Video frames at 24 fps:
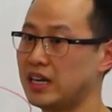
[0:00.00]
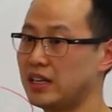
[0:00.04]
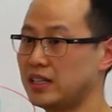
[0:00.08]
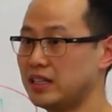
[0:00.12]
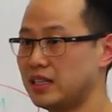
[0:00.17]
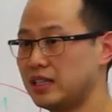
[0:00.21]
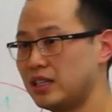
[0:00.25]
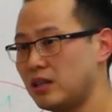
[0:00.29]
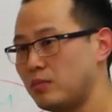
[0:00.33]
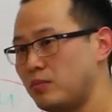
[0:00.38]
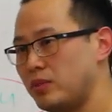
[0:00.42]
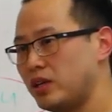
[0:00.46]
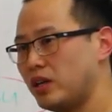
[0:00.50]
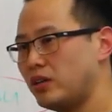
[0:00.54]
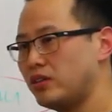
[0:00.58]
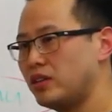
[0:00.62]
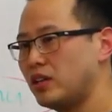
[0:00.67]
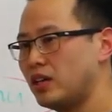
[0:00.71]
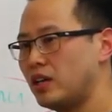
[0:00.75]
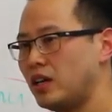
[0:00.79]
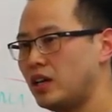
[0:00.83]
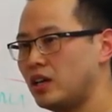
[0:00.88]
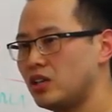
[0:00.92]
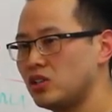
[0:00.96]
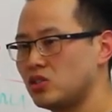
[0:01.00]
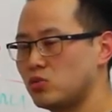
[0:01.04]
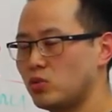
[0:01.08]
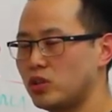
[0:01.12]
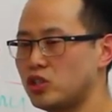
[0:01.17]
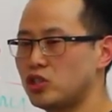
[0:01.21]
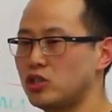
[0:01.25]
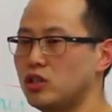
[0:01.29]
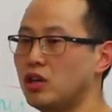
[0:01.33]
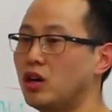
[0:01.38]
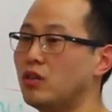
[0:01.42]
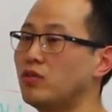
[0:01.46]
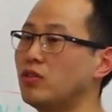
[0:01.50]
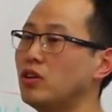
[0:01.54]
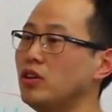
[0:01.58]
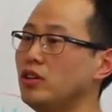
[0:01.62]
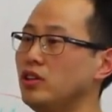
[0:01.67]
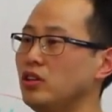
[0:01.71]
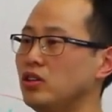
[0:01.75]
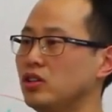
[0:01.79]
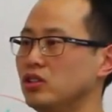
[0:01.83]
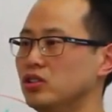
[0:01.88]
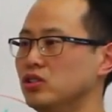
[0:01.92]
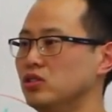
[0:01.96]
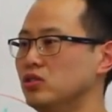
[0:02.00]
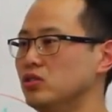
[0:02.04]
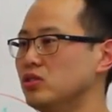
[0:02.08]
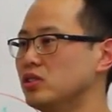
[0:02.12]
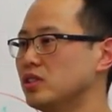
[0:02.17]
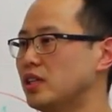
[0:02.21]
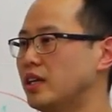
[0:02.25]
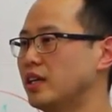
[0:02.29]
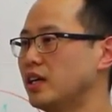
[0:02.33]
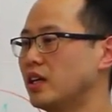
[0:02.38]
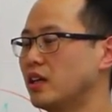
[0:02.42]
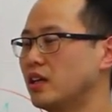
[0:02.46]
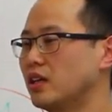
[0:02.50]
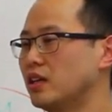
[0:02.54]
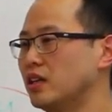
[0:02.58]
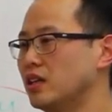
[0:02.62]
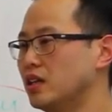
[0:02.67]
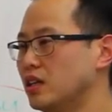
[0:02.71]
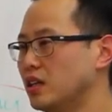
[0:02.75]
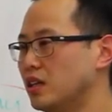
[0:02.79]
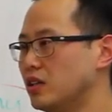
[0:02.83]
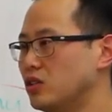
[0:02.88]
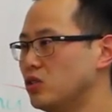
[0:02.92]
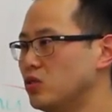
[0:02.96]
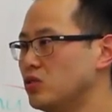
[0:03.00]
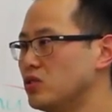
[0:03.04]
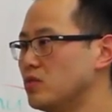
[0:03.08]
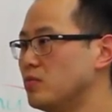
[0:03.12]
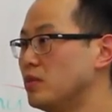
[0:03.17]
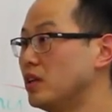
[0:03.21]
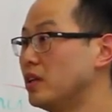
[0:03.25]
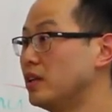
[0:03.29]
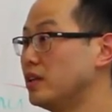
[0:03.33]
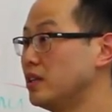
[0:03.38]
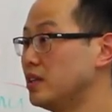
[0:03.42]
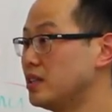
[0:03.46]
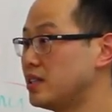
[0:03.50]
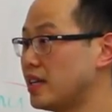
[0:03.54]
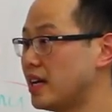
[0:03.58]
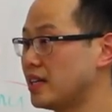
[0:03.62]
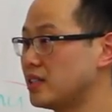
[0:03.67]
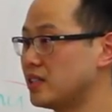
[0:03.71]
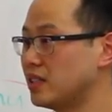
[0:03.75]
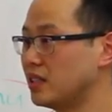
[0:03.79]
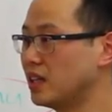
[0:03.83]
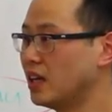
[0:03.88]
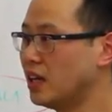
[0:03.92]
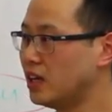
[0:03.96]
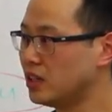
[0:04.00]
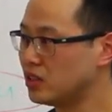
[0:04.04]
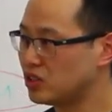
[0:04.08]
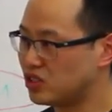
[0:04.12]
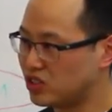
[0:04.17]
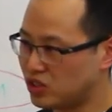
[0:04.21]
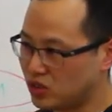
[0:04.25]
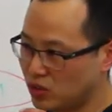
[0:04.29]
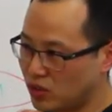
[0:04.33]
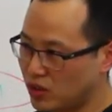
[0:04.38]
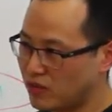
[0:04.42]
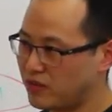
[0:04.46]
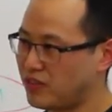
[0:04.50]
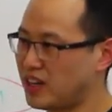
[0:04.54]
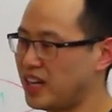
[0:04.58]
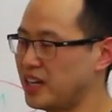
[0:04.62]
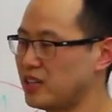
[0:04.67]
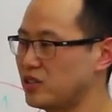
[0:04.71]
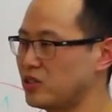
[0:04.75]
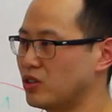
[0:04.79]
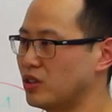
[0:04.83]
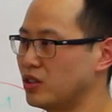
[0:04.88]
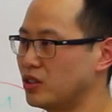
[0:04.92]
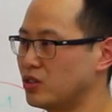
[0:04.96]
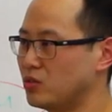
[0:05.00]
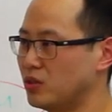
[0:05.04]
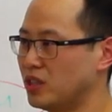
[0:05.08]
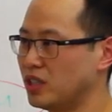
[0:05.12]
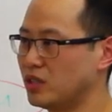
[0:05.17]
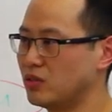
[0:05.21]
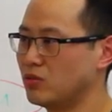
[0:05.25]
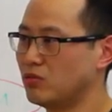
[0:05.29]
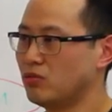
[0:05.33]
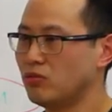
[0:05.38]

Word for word: in the build, switch it over and you can use like the usability testing to do the fine tuning tweak.